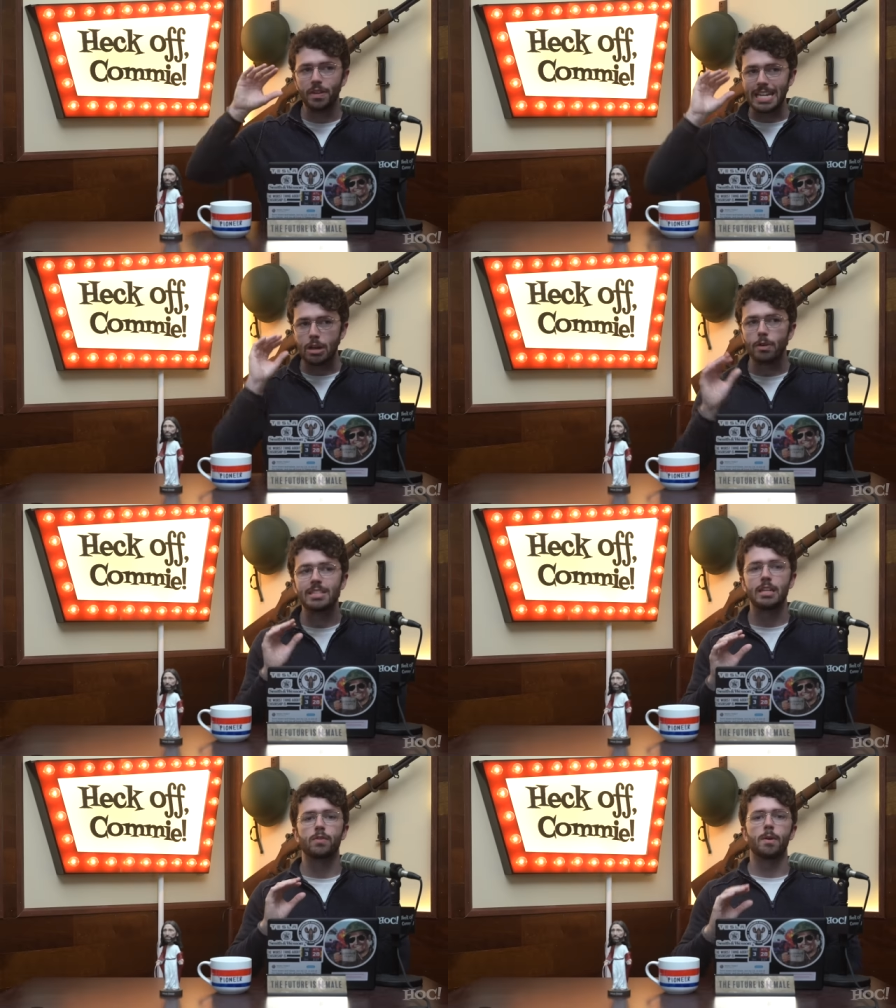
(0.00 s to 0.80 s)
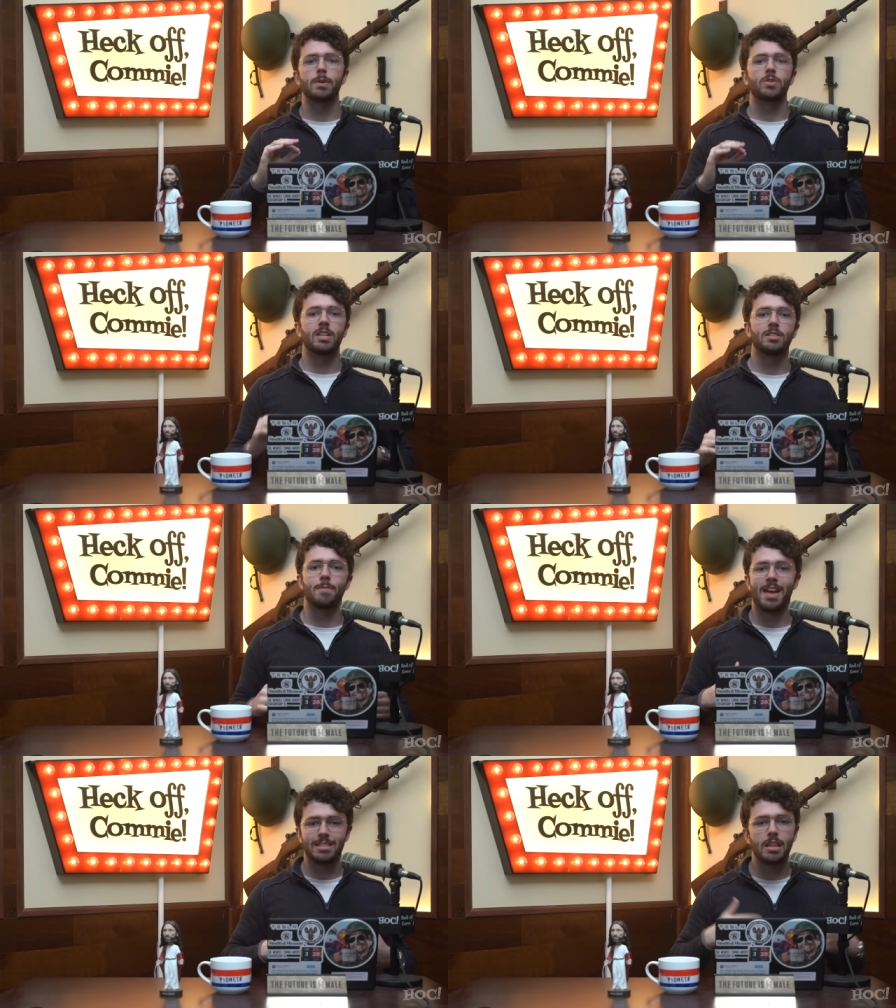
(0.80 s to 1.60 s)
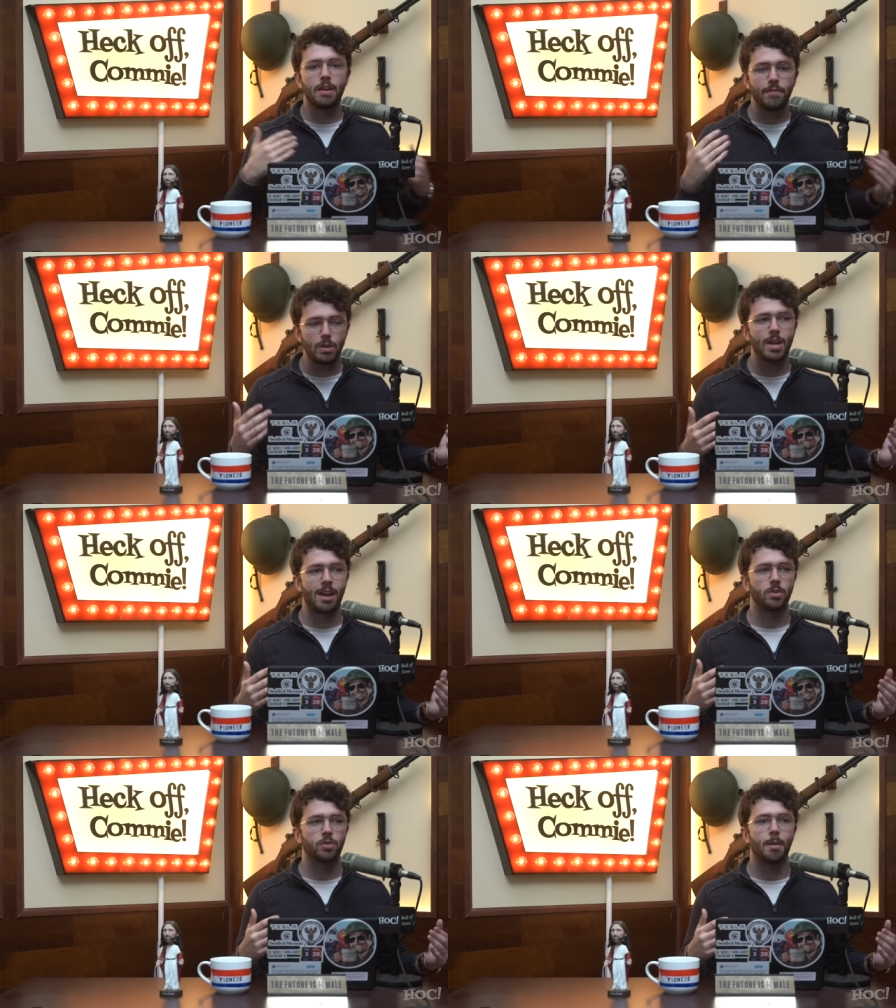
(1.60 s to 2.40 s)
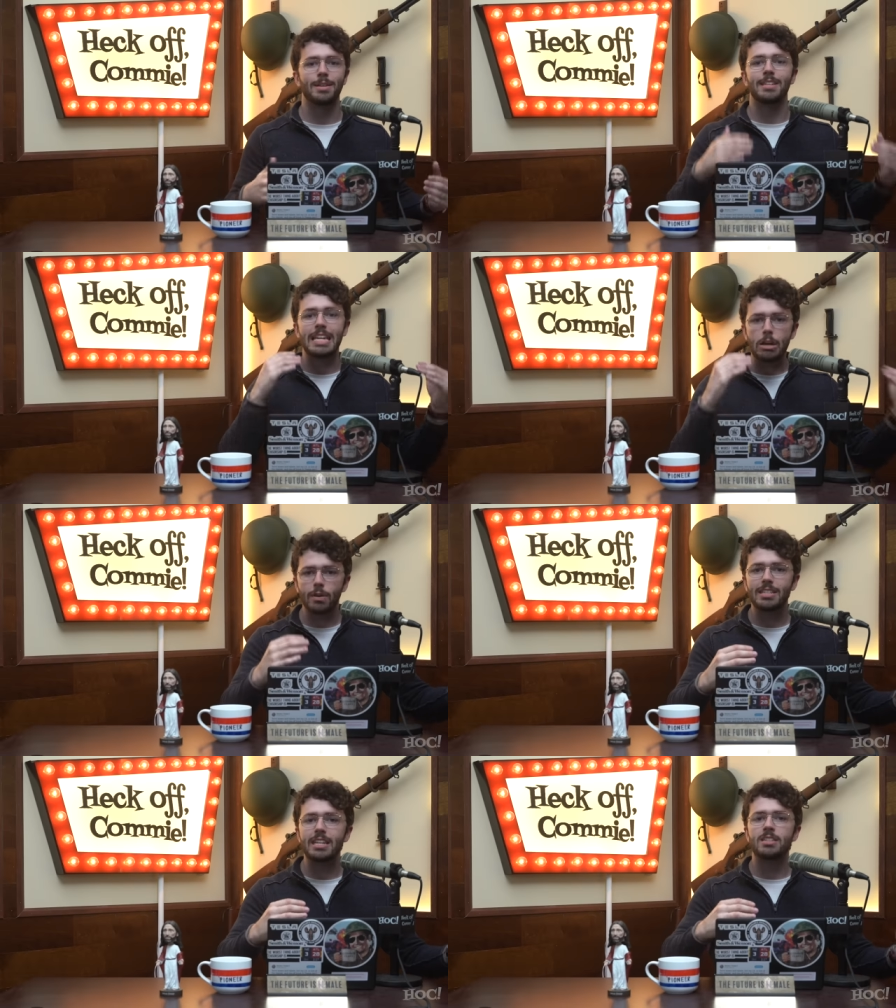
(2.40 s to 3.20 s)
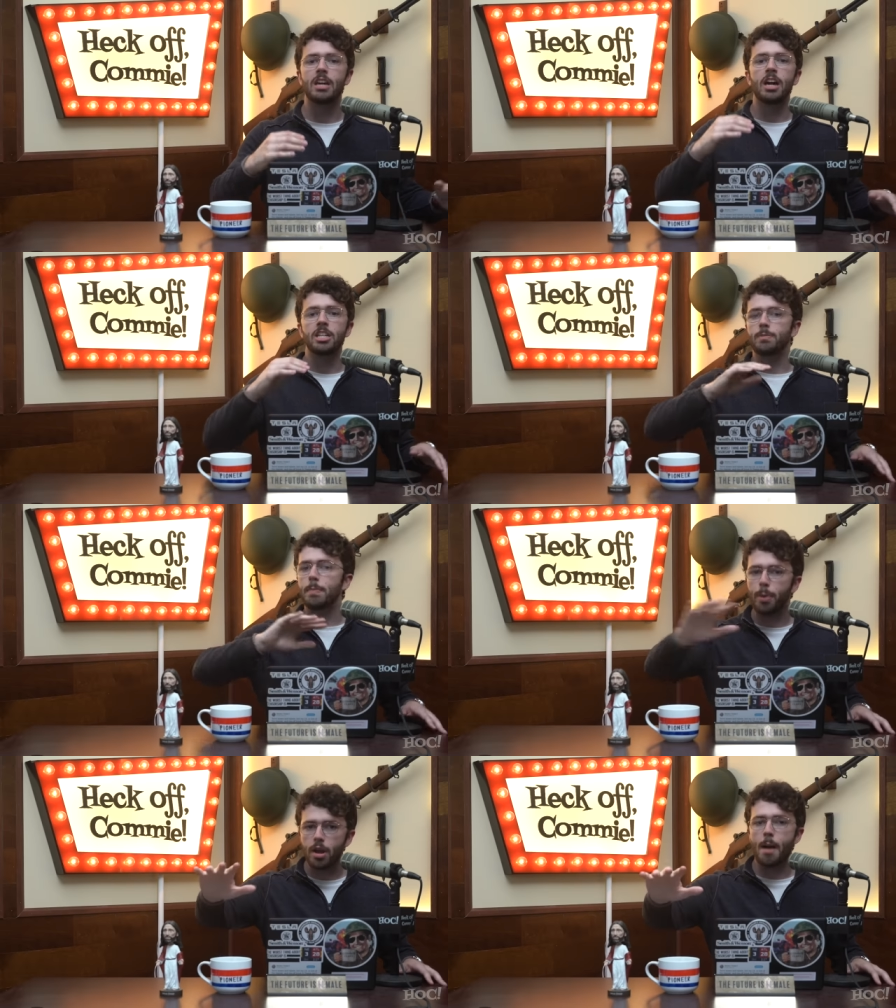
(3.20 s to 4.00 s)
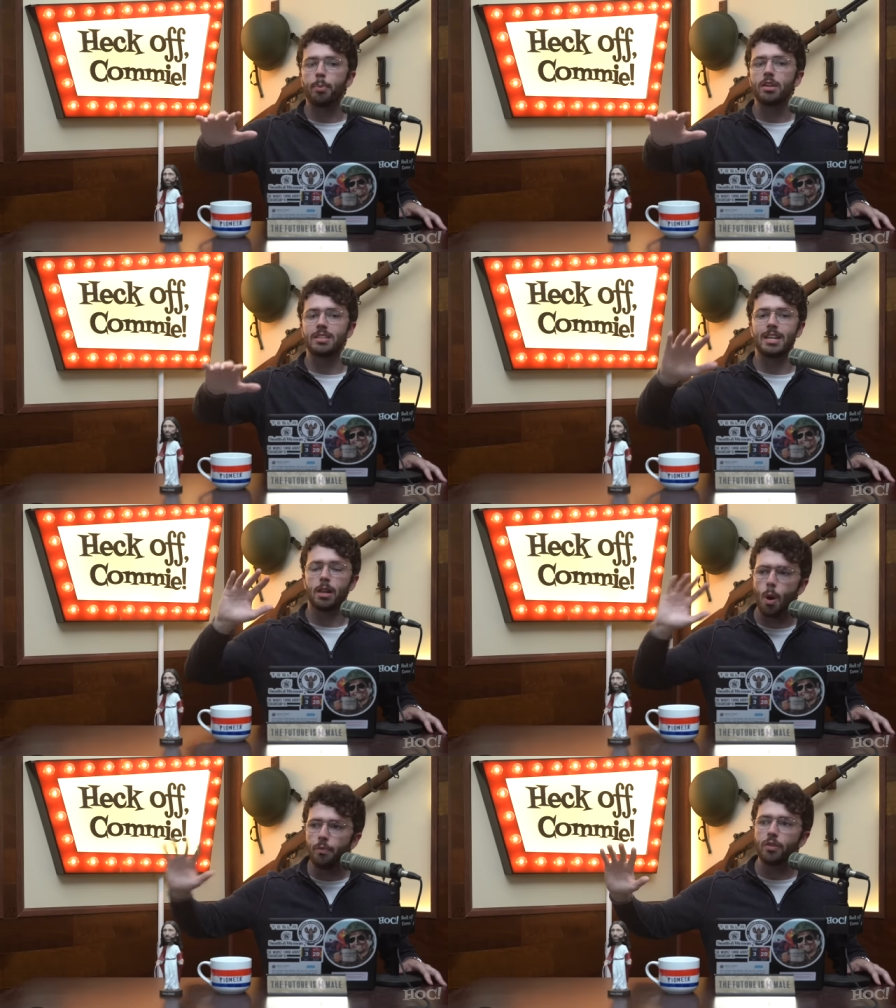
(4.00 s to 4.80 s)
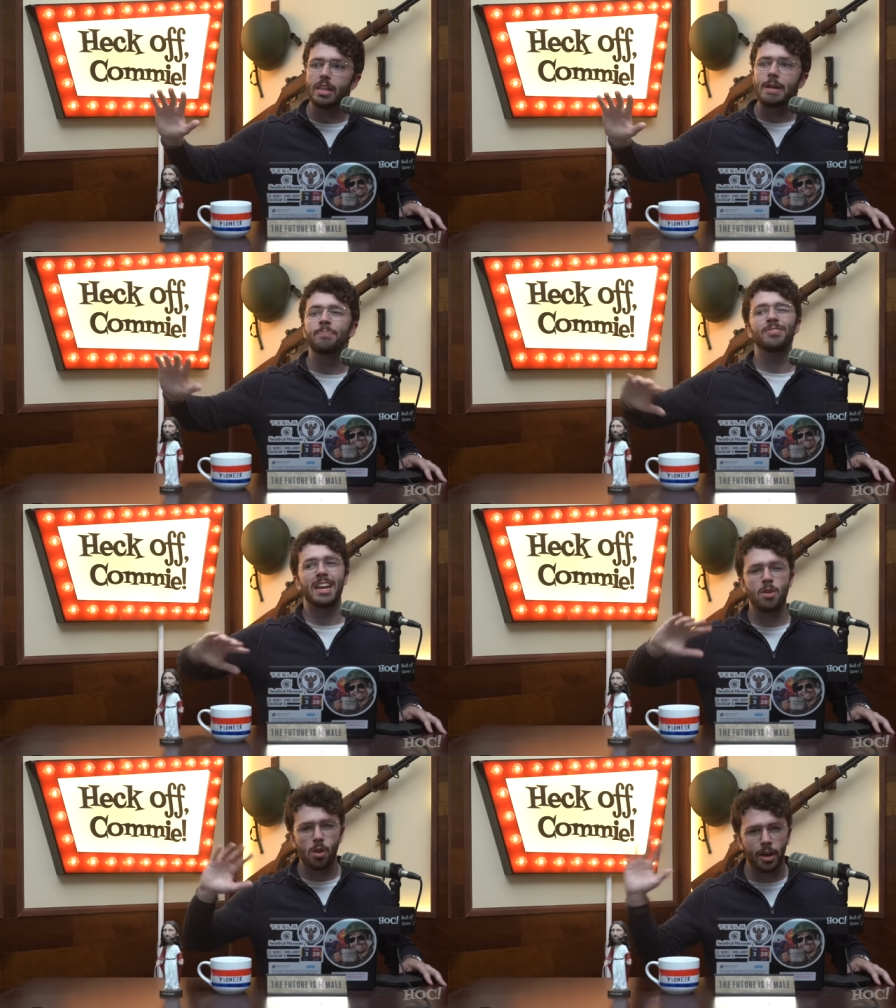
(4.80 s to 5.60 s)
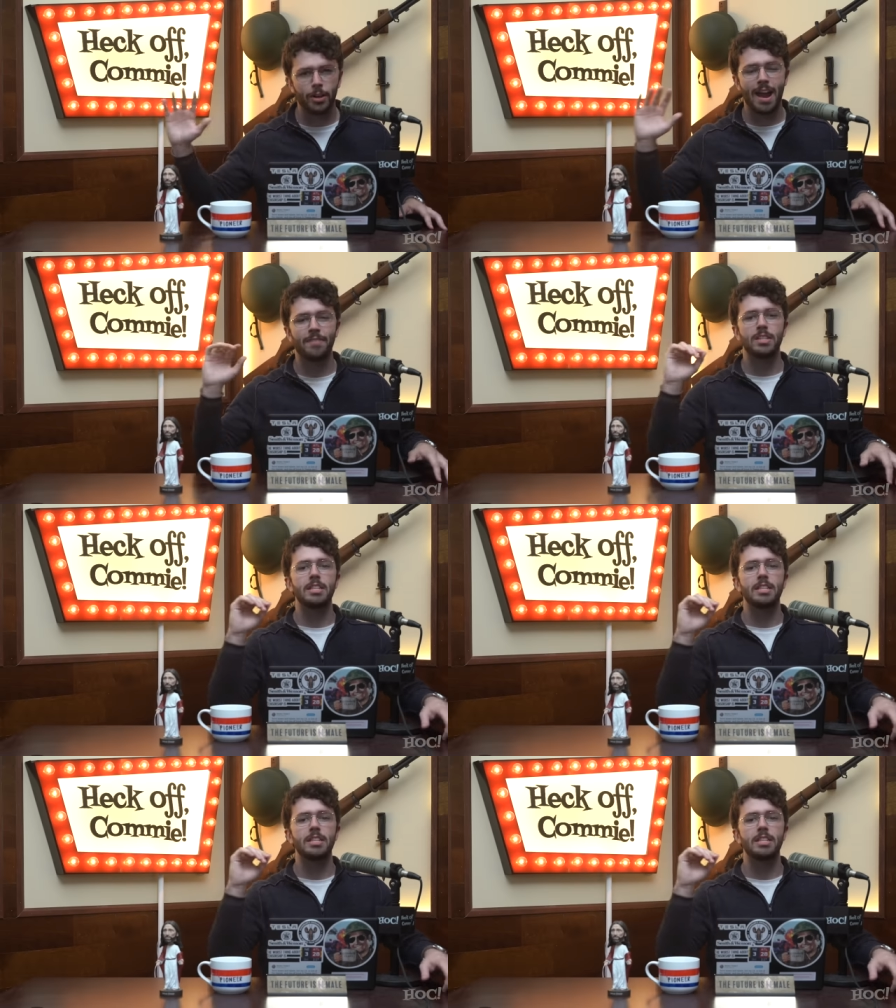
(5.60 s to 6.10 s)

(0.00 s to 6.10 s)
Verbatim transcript: an irritant from your system. That's how they view Donald Trump as an irritant to be put up with until hopefully they no longer have to